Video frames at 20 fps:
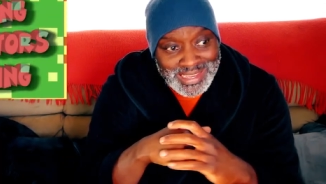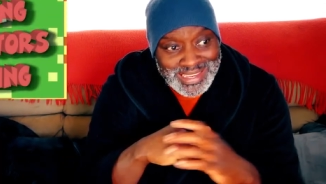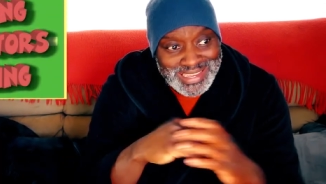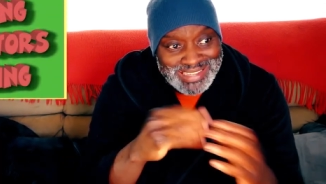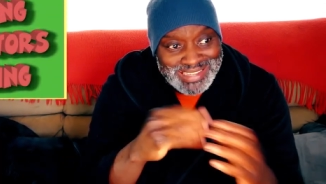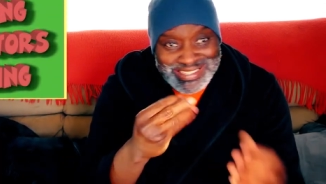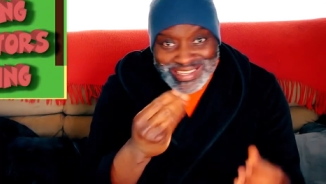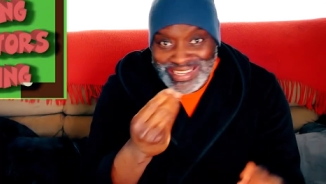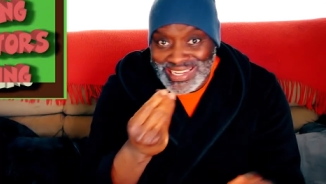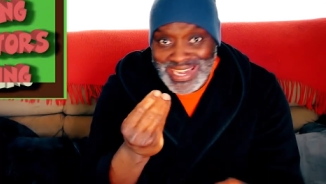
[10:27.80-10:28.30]

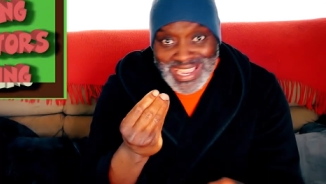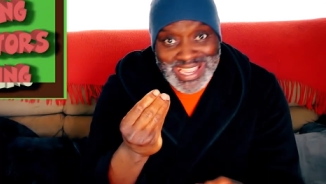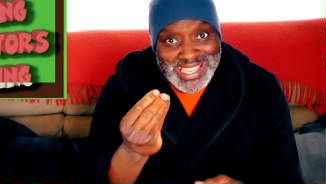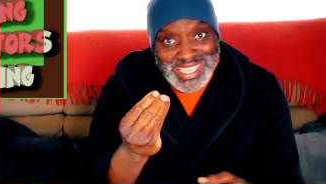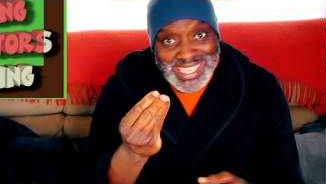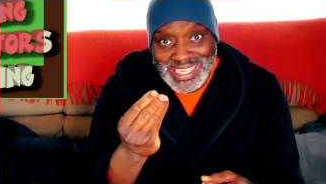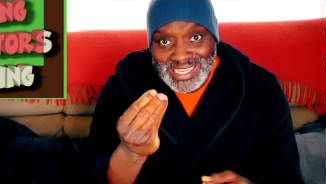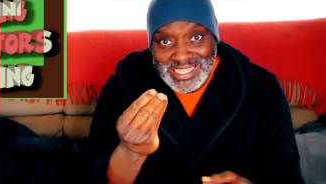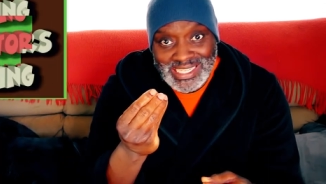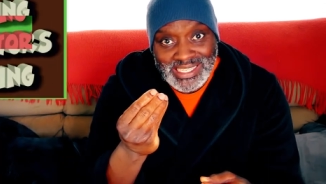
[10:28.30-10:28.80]
It's a
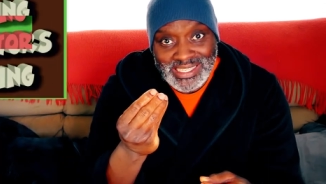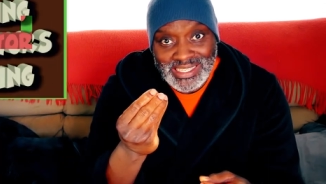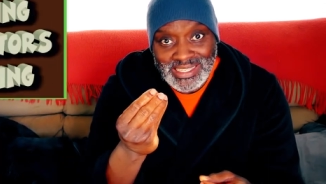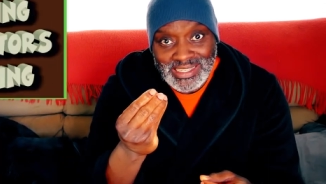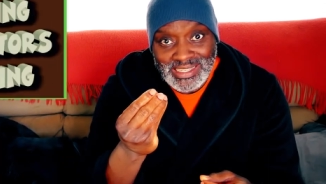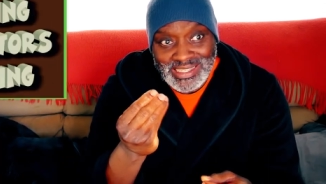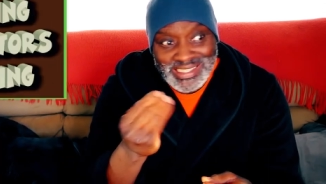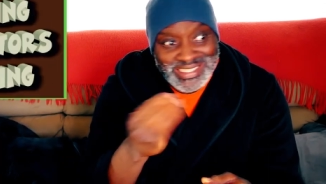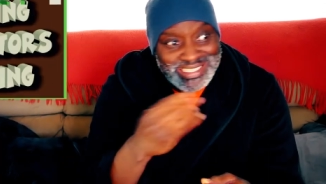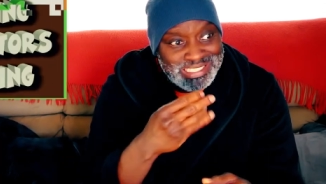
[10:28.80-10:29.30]
nugget.
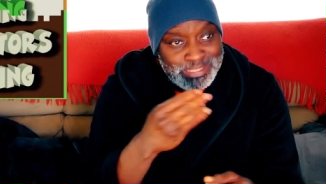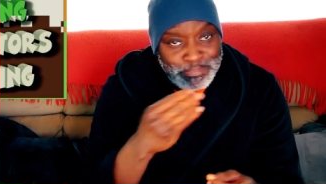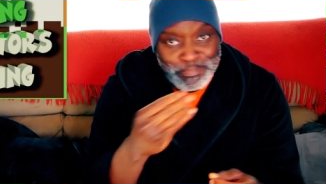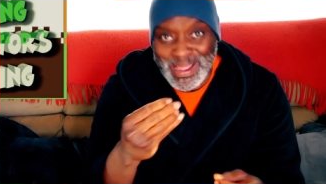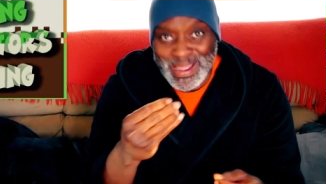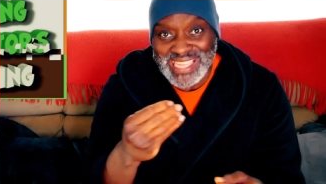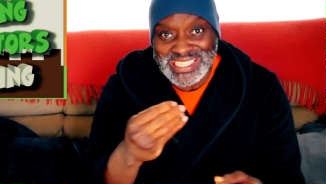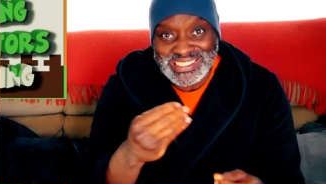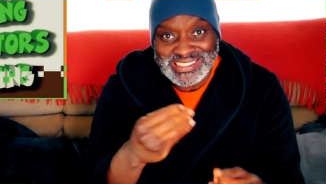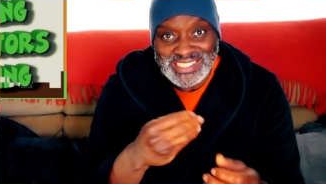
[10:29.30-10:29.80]
It's
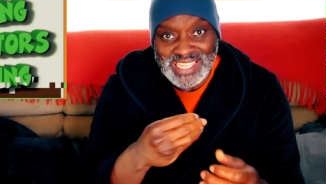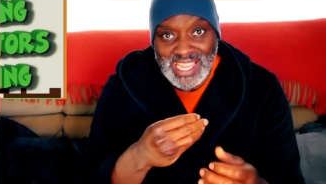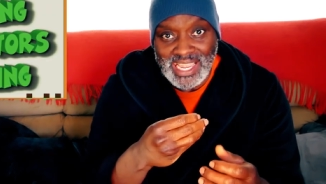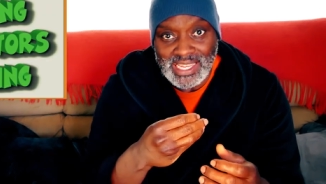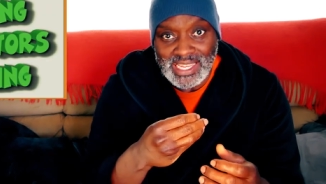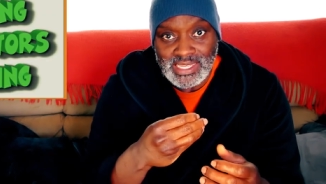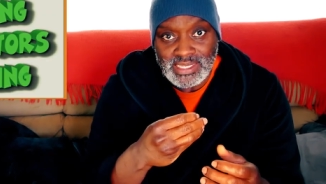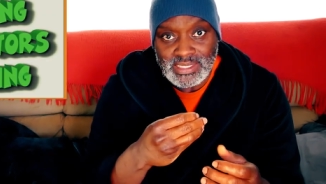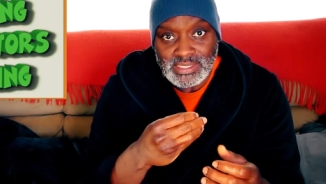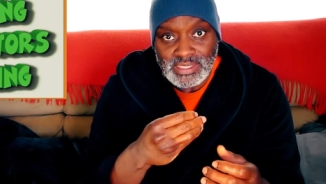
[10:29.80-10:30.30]
bite
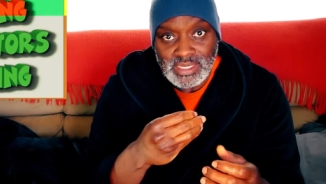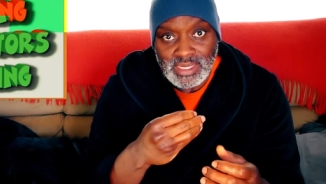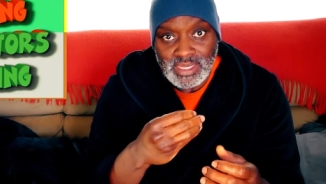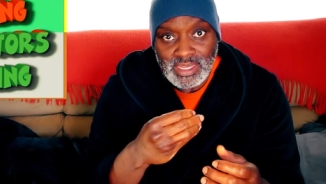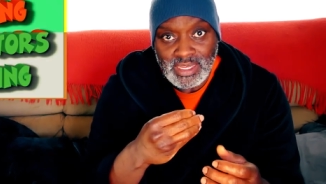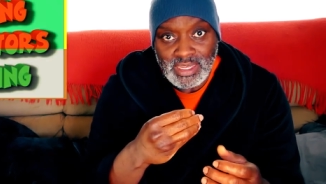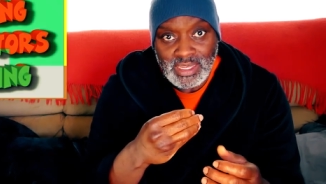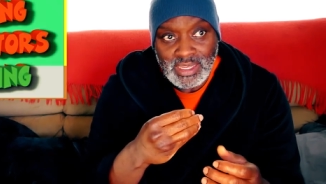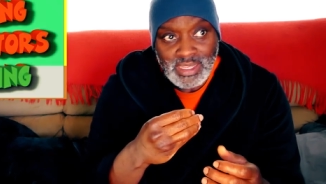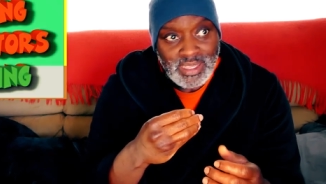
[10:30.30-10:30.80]
sized.
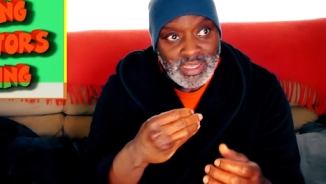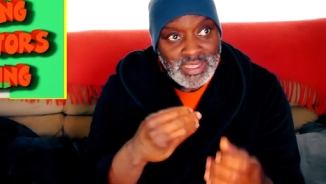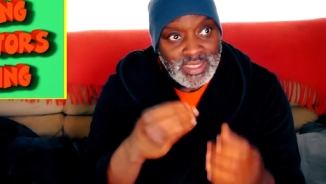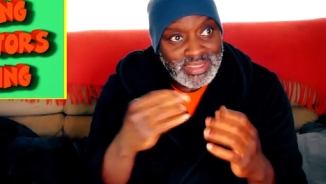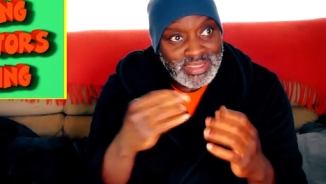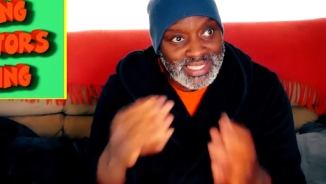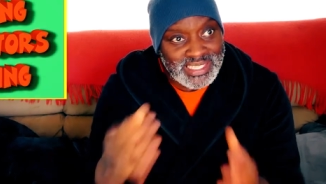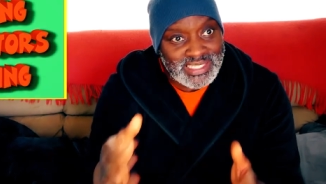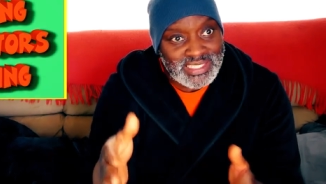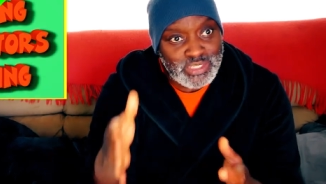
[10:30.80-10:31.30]

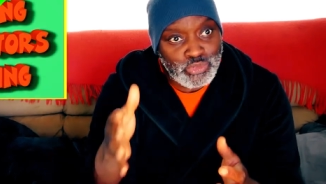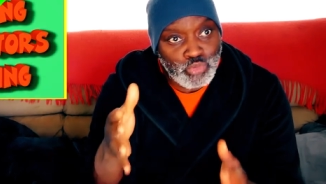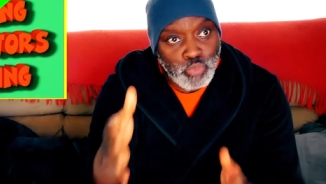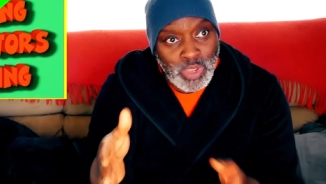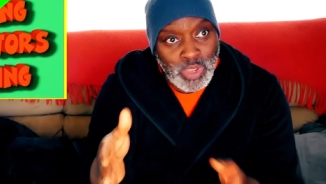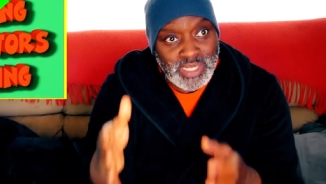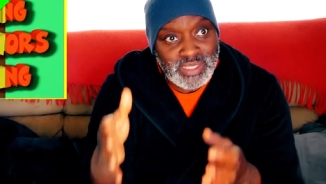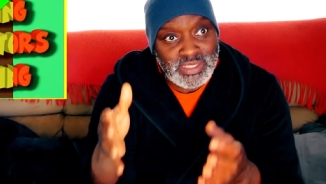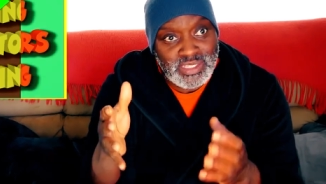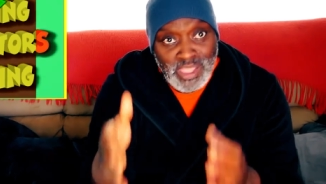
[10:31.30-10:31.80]
This is
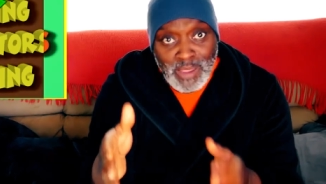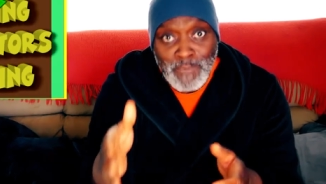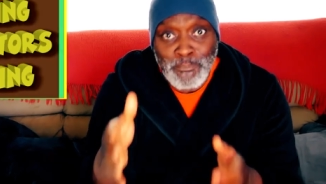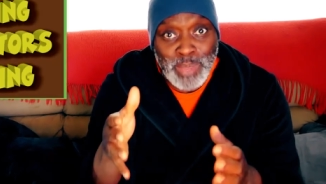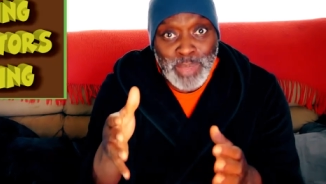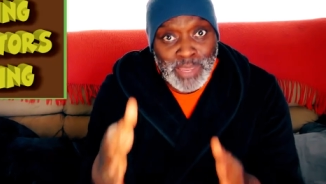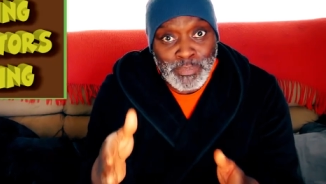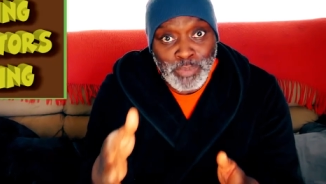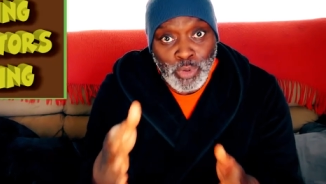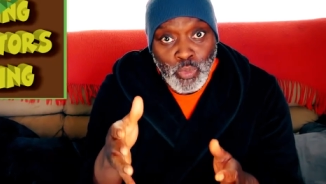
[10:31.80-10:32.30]
what some
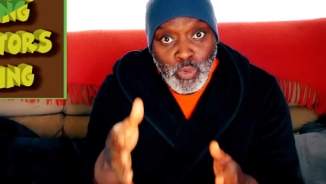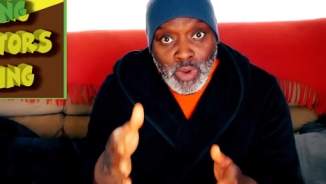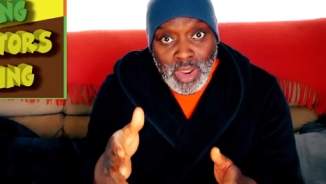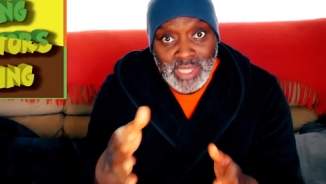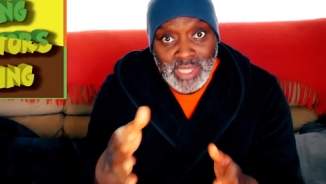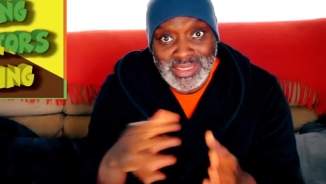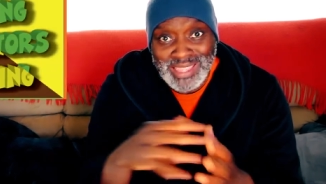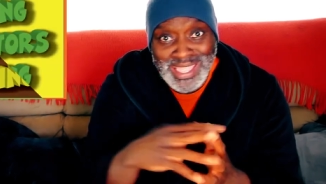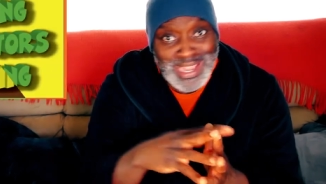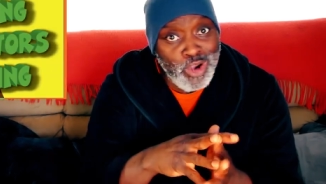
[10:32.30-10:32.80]
people
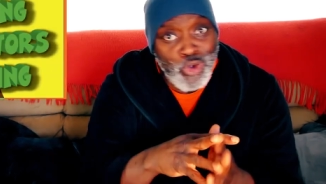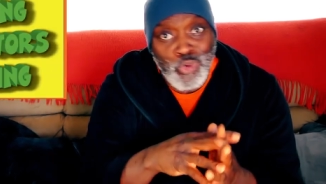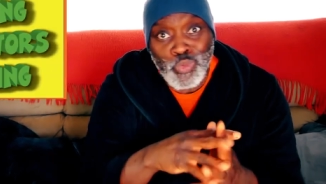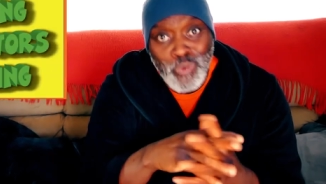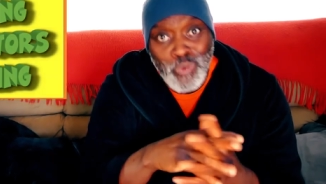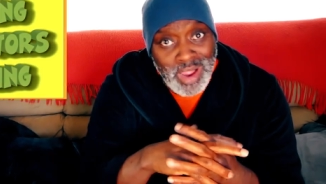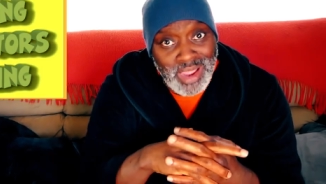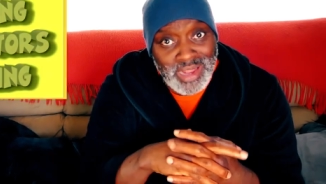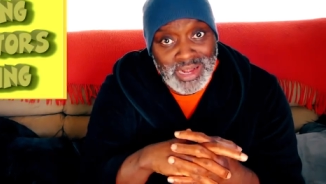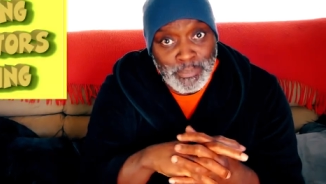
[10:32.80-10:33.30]
want. They don't
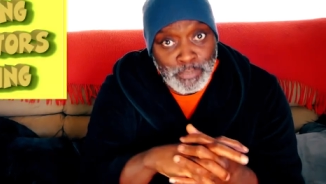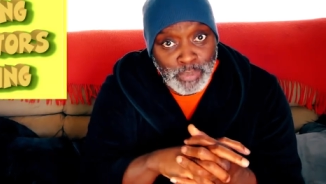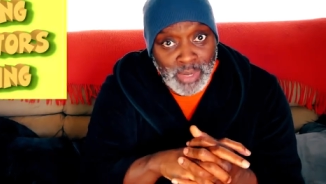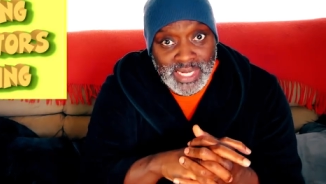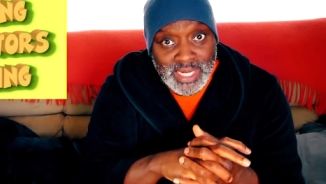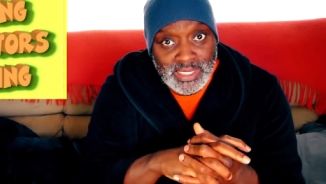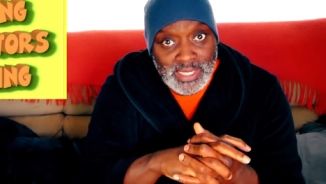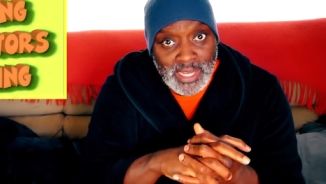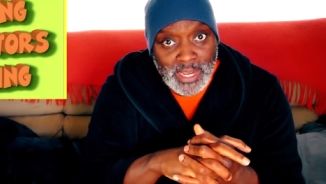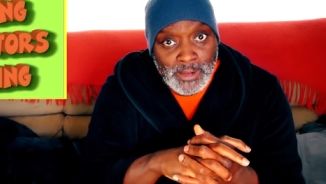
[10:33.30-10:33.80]
want a
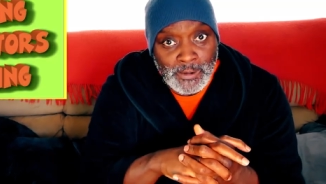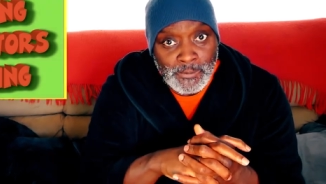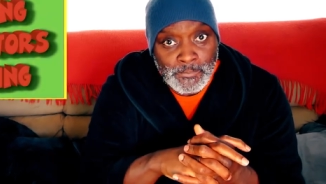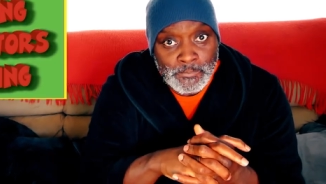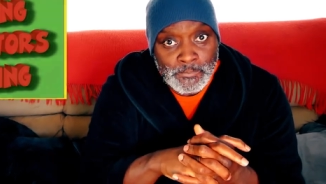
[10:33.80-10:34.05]
breakdown.